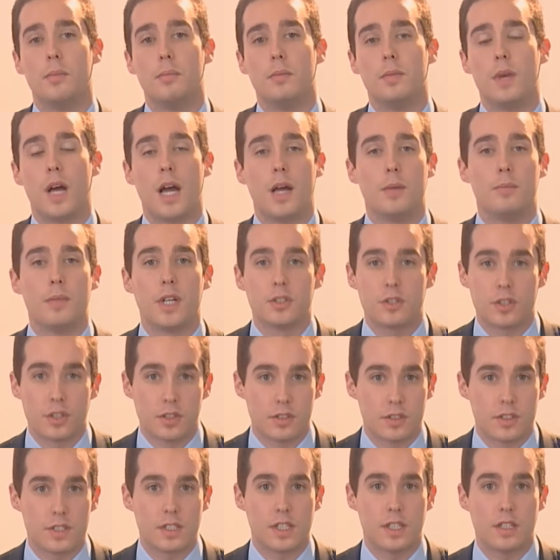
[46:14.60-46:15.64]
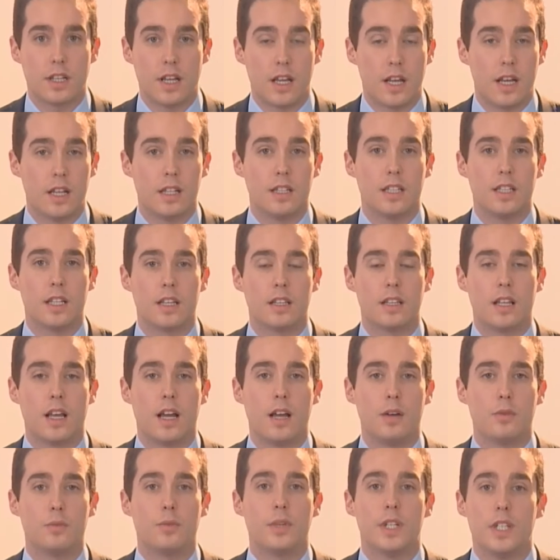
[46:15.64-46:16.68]
I mentioned earlier
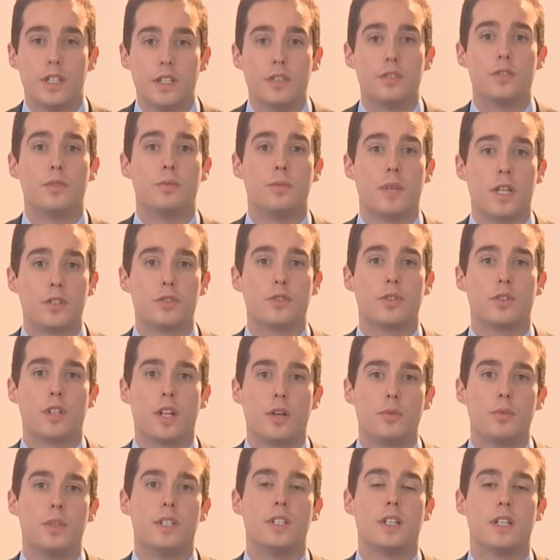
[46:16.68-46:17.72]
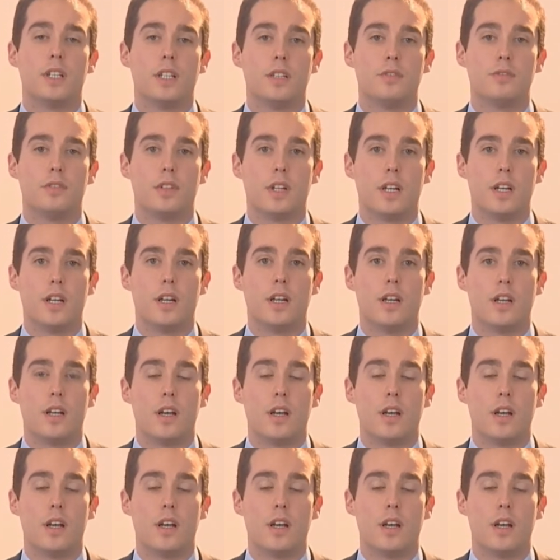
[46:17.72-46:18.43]
that we need to make sure that we deliver